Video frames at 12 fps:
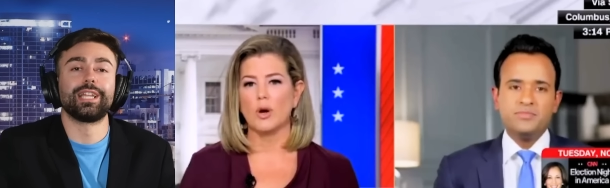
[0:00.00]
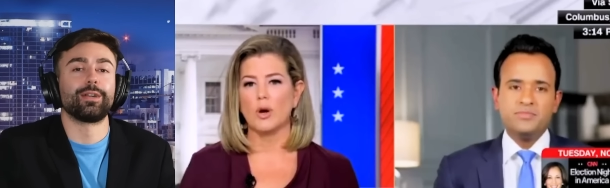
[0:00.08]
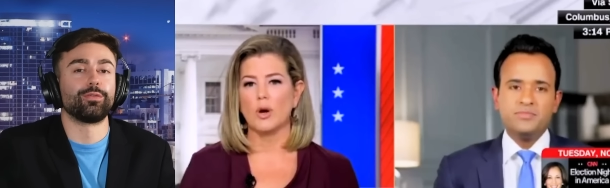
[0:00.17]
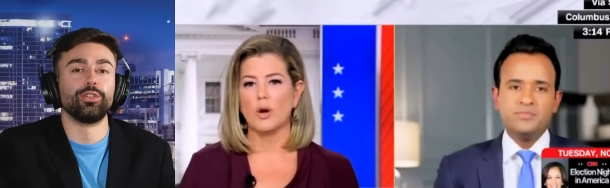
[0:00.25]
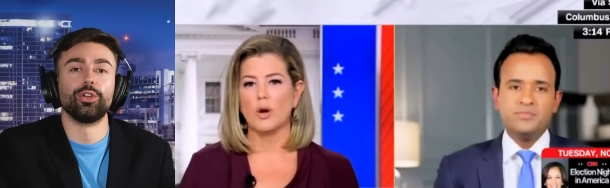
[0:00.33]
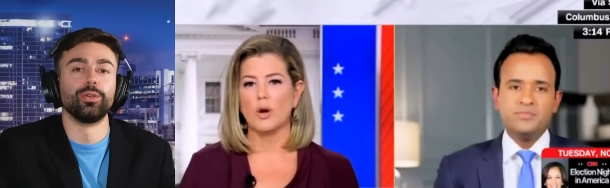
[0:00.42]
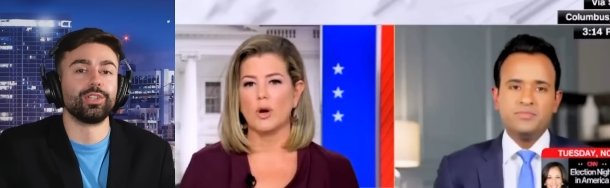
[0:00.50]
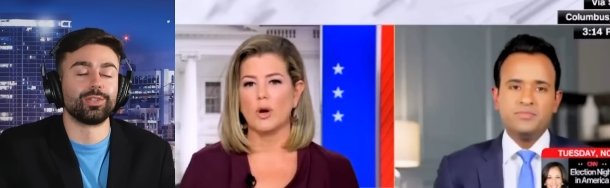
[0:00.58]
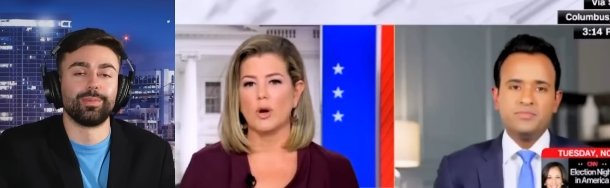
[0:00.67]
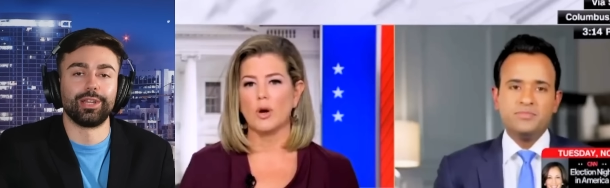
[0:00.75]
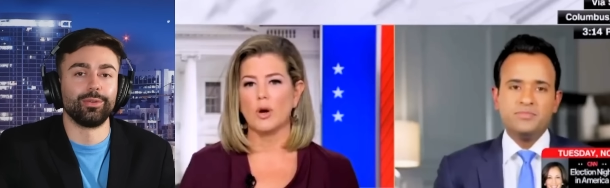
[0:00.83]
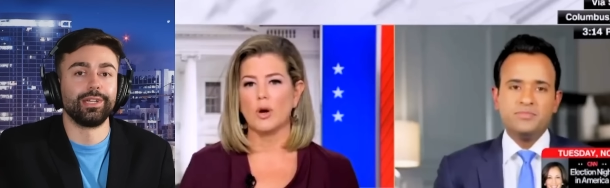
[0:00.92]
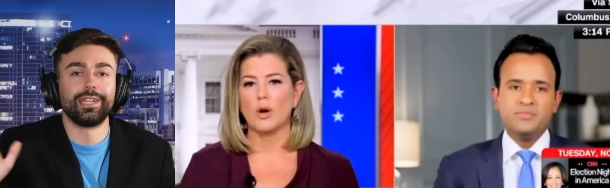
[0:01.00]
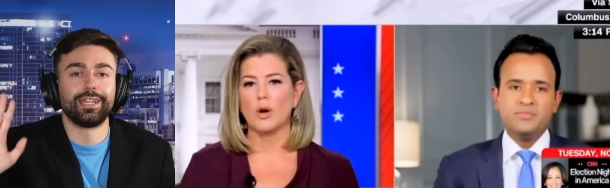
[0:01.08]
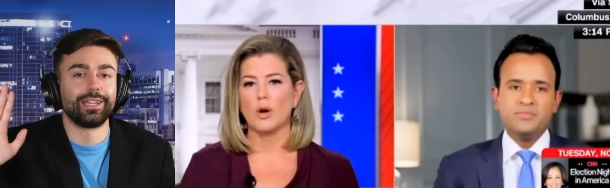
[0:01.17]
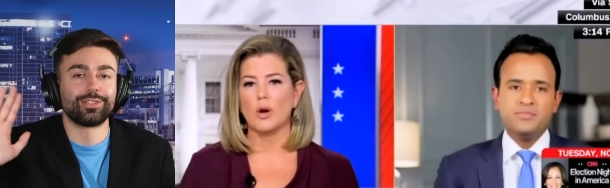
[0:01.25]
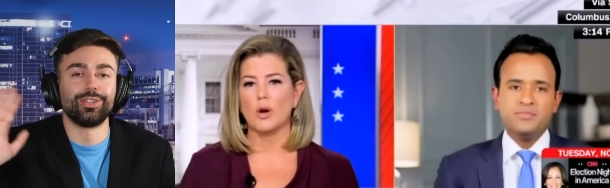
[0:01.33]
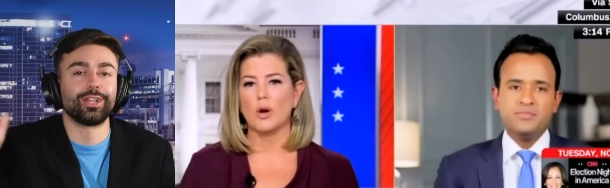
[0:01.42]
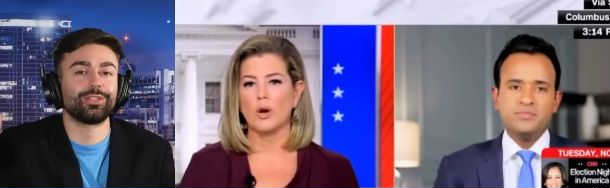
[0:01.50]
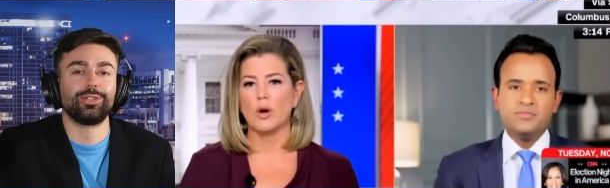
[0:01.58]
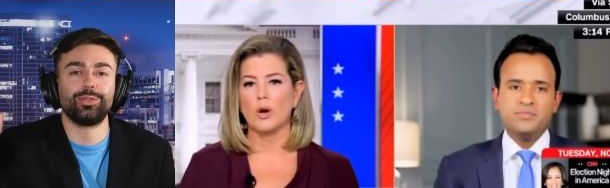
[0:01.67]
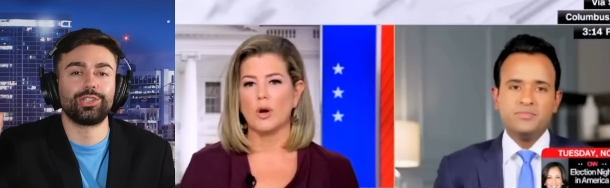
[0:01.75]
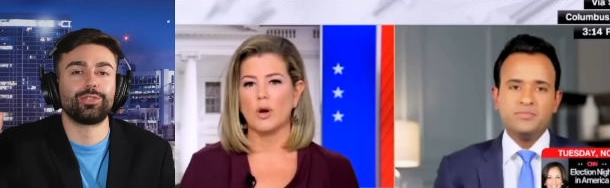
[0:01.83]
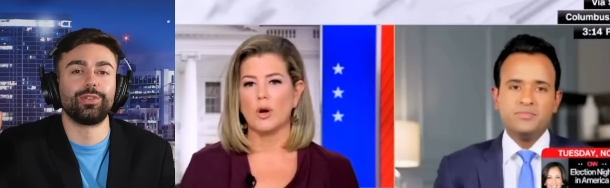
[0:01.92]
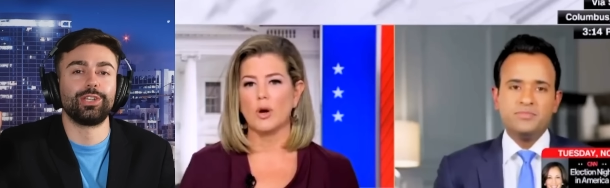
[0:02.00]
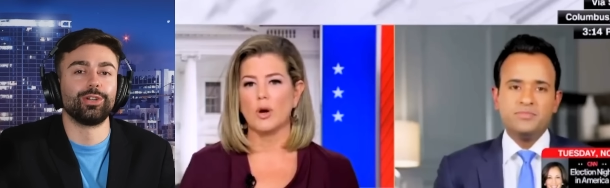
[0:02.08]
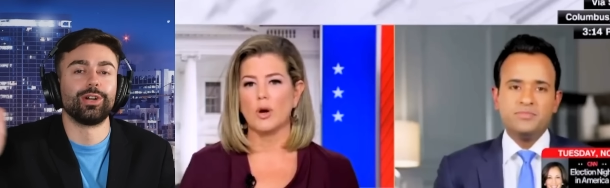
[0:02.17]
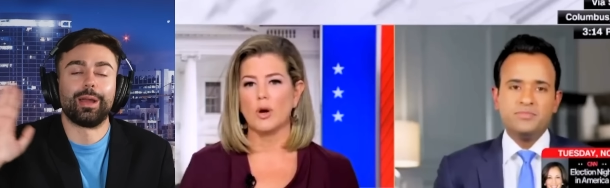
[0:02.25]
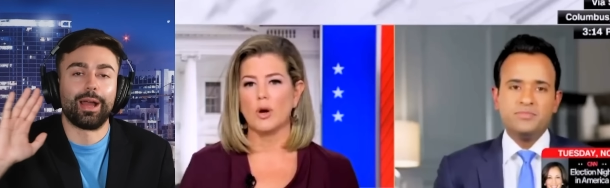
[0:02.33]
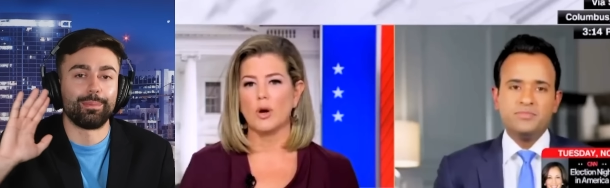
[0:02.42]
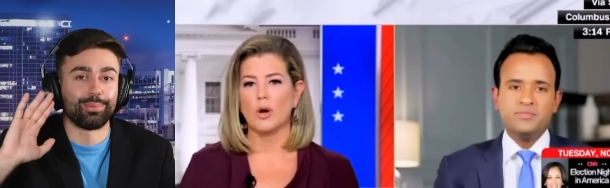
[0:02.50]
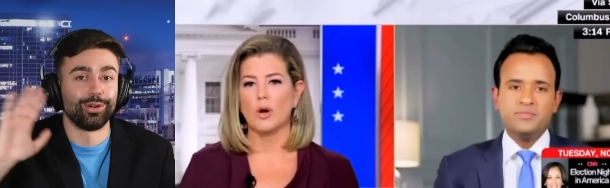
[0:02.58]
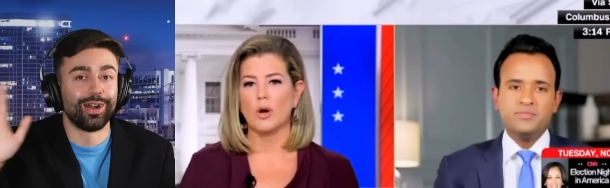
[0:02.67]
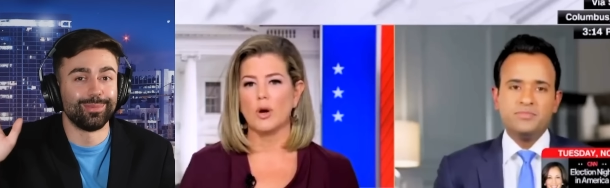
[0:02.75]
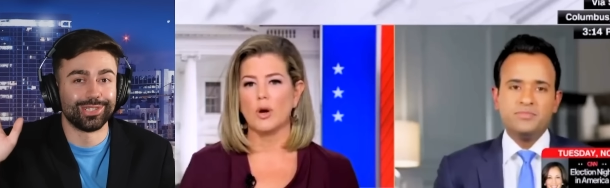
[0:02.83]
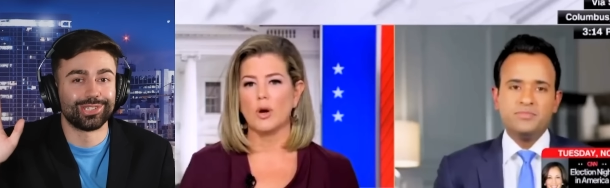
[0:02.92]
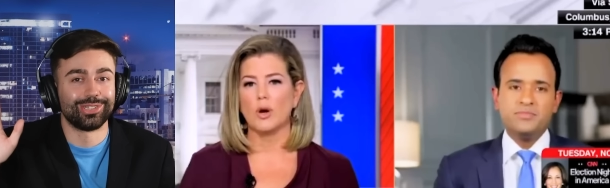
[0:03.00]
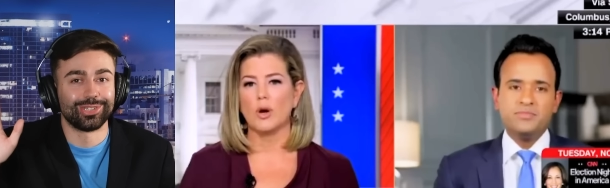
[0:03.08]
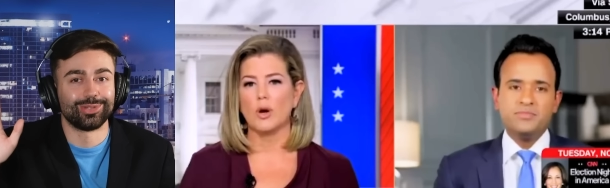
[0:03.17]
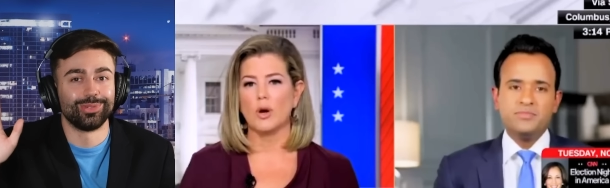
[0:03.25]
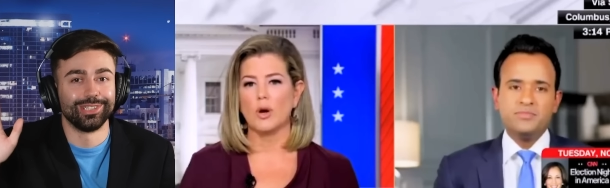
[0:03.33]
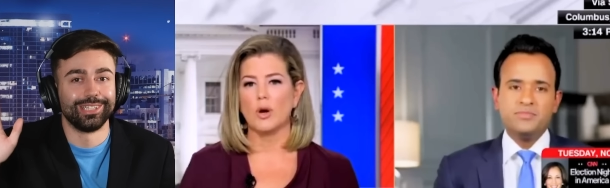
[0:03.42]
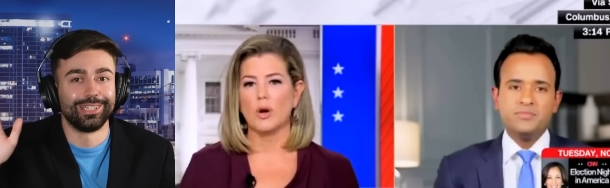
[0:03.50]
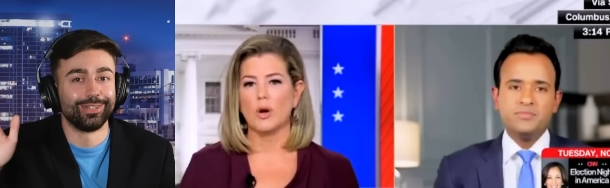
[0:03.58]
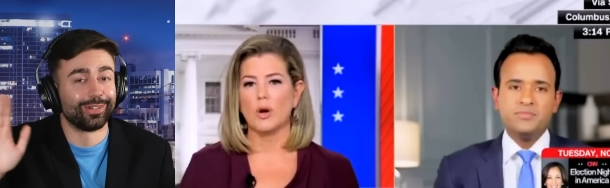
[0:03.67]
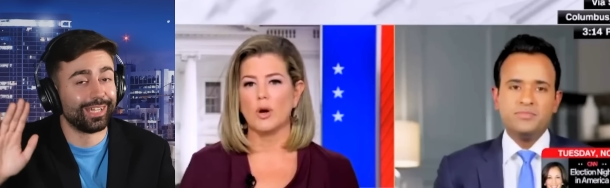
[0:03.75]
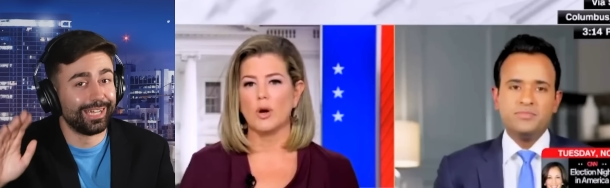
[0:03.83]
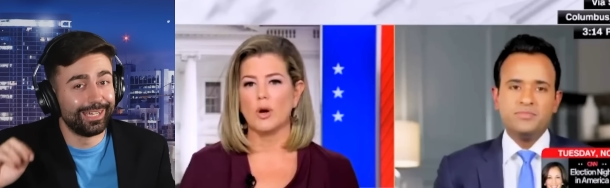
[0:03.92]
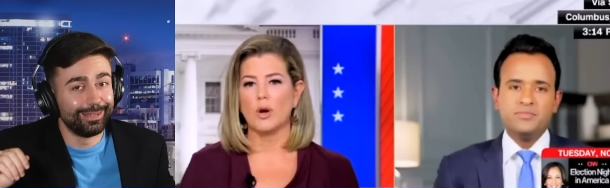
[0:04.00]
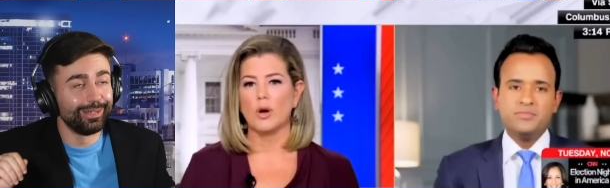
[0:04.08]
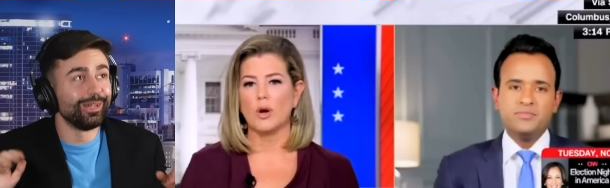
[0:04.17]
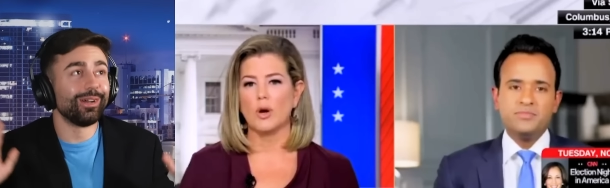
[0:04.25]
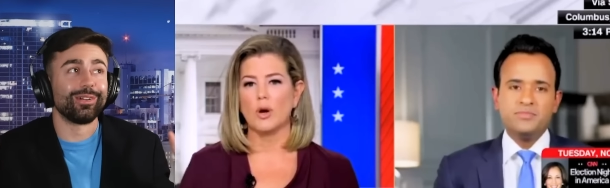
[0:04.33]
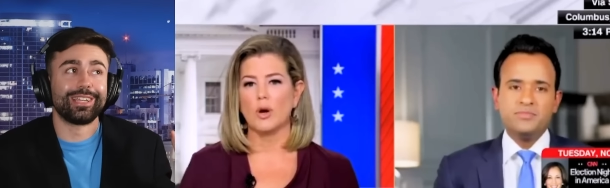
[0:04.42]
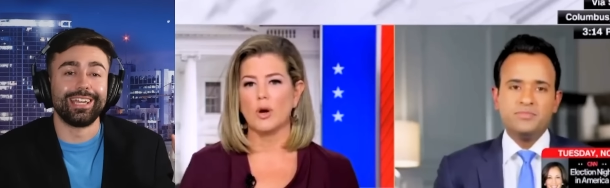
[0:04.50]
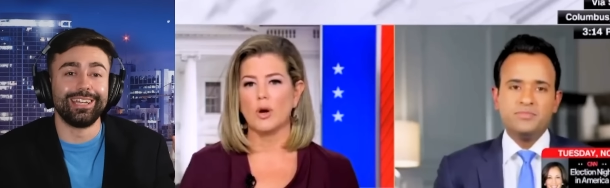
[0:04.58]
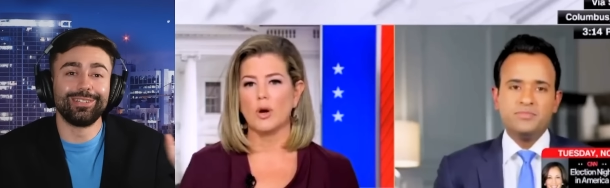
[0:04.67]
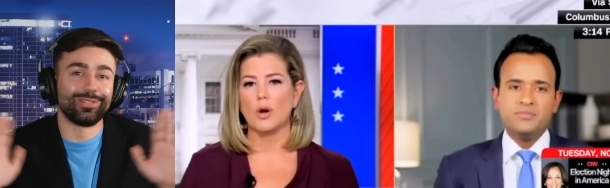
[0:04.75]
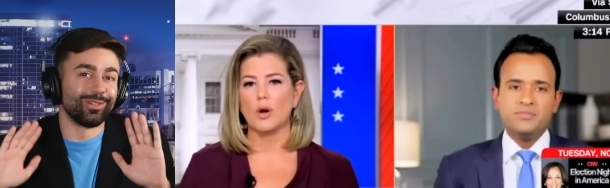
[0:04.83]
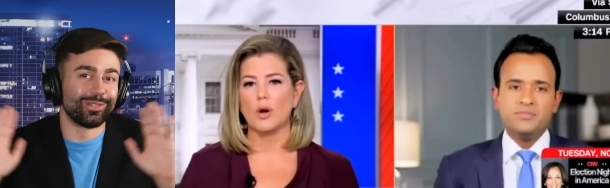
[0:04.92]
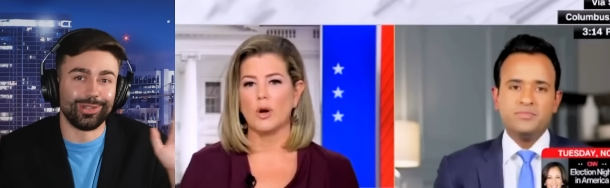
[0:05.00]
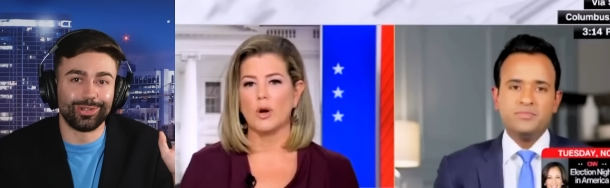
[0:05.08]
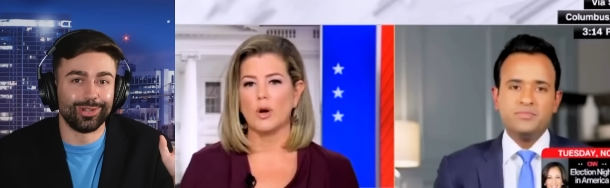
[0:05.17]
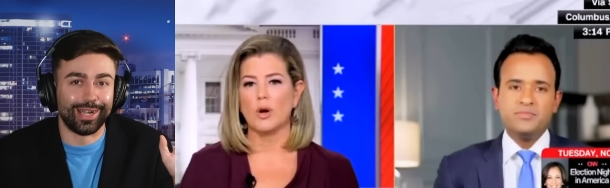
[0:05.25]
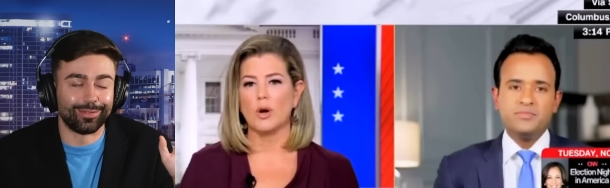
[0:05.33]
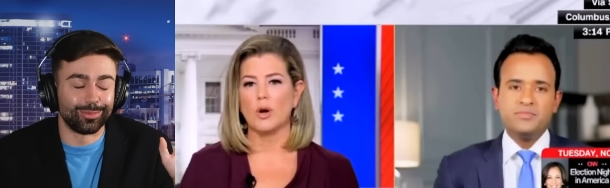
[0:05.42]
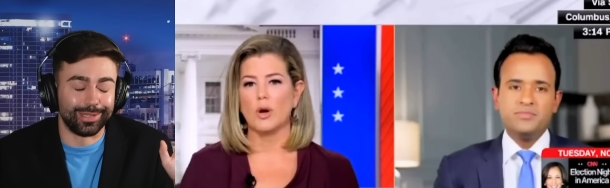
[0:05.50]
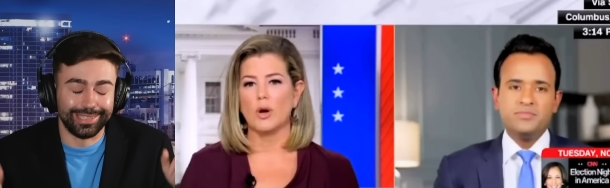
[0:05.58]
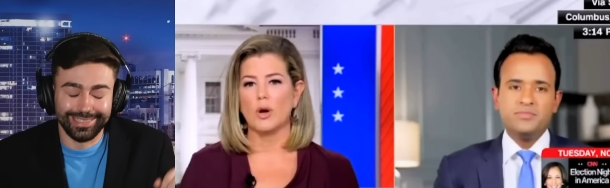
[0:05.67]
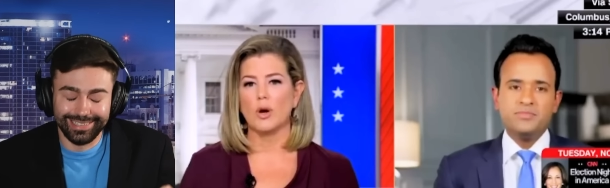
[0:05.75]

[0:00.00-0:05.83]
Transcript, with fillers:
Speaker 1: that up for no reason, by the way. It has nothing to do with this video. I, I promise it doesn't relate, okay? Okay? D don't go after me.